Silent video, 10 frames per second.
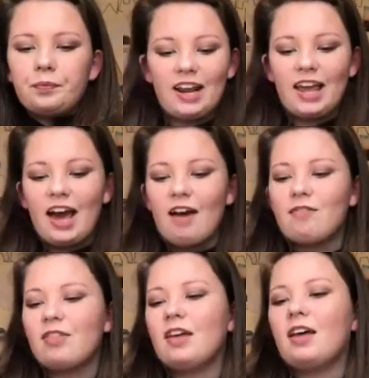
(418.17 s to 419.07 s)
and I
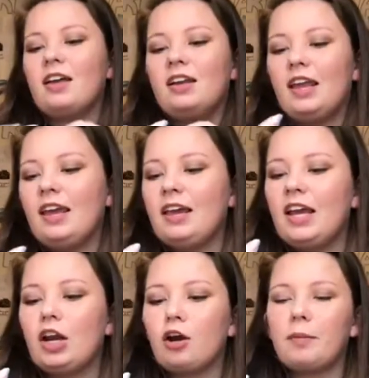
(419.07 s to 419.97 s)
have the
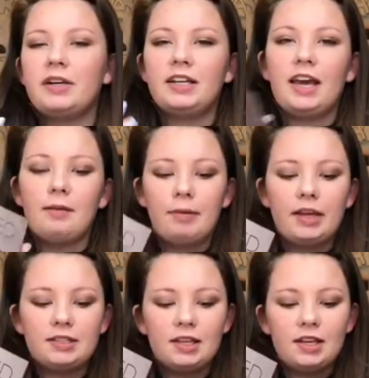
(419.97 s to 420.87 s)
Naked Urban Decay
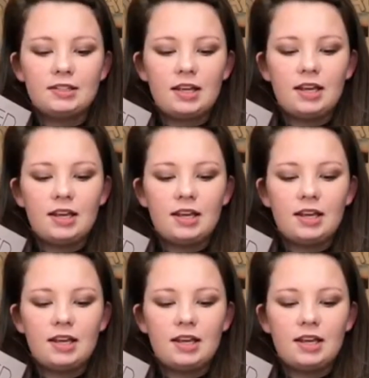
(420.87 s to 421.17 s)
Basics